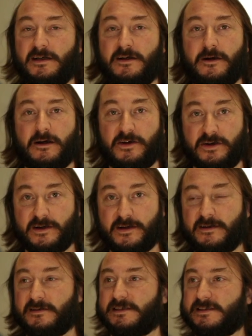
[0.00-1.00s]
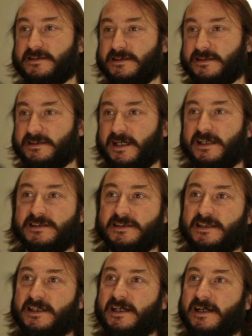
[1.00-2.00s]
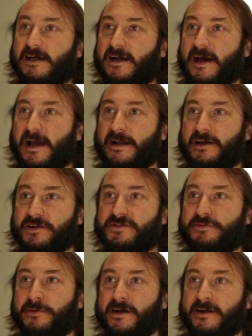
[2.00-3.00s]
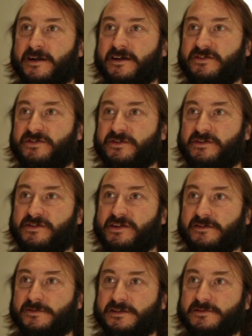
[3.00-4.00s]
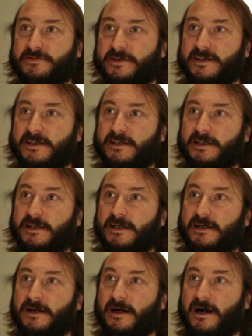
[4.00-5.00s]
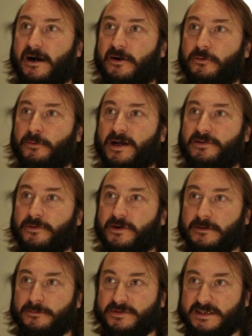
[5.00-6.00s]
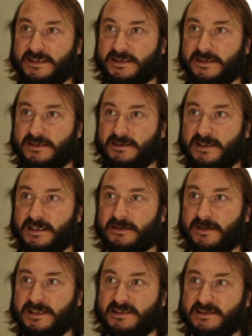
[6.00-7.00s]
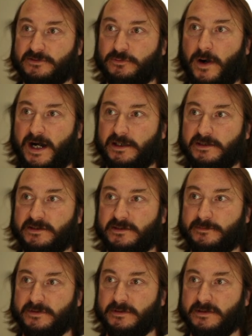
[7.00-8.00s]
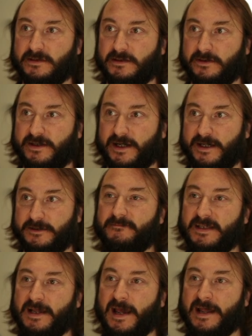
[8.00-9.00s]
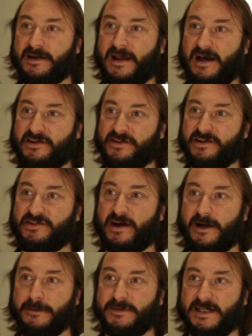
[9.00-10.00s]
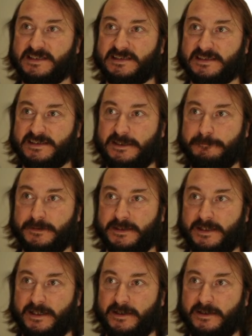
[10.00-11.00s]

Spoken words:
Good. That's a success. And here's where it shoots itself in the foot. Wait for completion, and it writes this while loop, okay? And it has a time.sleep in there,